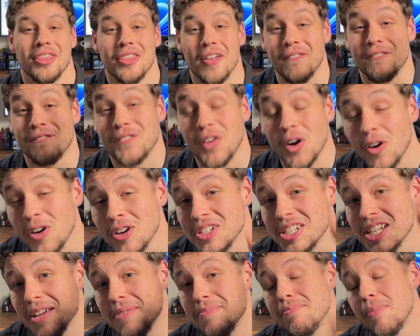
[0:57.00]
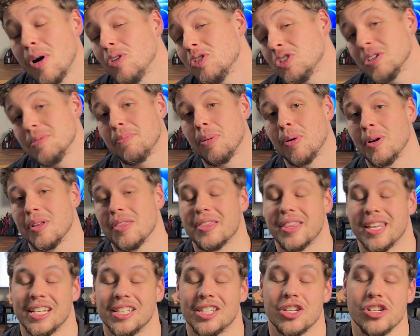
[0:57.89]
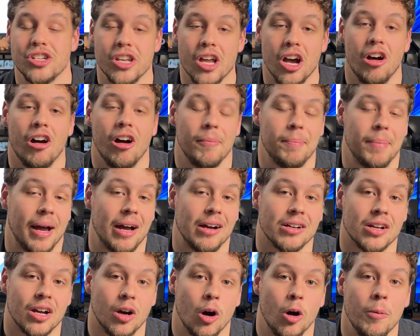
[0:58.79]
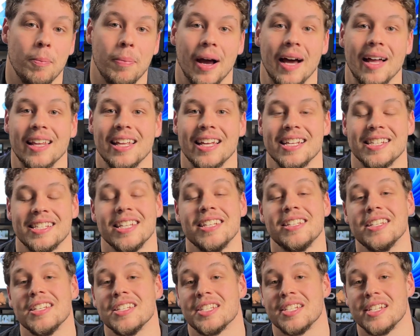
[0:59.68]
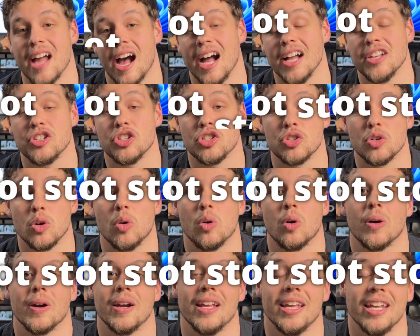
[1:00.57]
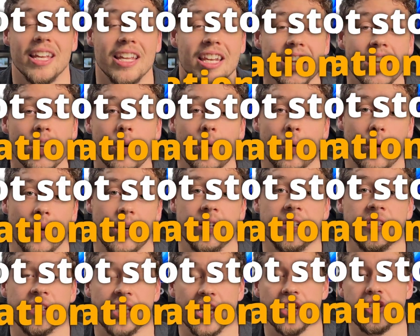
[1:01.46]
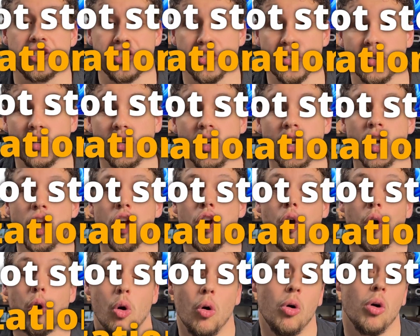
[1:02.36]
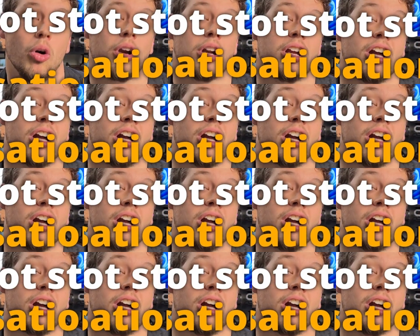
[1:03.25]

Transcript: The first and most important thing to know about Copilot is it does not store any organizational or